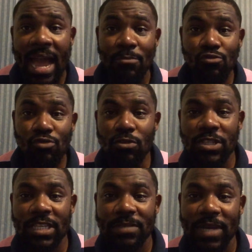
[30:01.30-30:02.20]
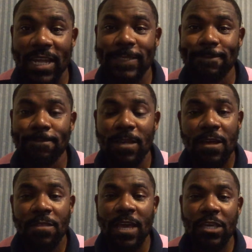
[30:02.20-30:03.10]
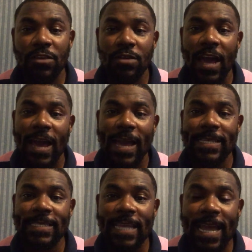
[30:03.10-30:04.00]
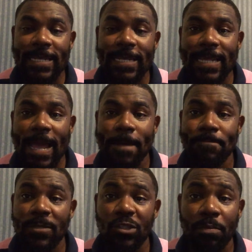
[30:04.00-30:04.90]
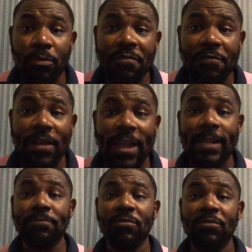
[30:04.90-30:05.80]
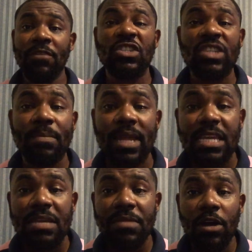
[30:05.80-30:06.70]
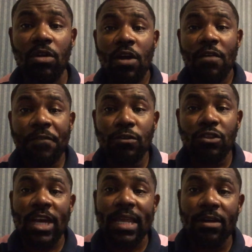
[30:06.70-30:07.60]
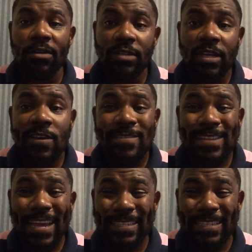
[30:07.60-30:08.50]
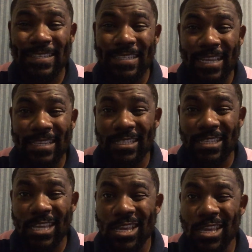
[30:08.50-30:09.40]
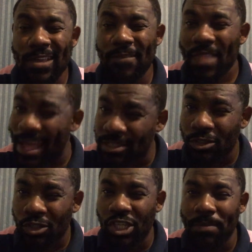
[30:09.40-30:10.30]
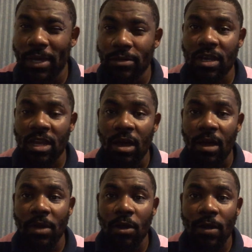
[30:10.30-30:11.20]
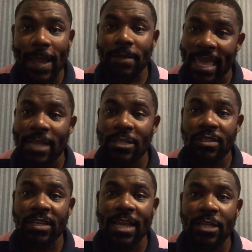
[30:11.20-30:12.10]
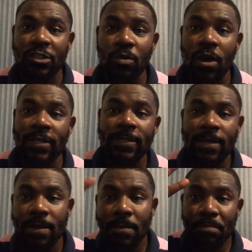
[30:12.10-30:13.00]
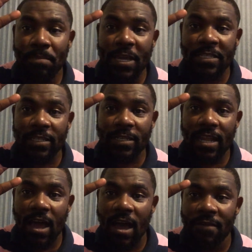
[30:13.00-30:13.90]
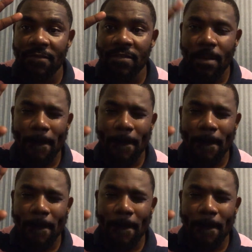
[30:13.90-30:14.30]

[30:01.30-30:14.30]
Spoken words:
I'm roasting, man. Thank you, guys. And it's your boy, Phrankleen. If you want to send me an email, foodchannel1960 at gmail.com. All right, I'll catch you in the next one. Peace and love.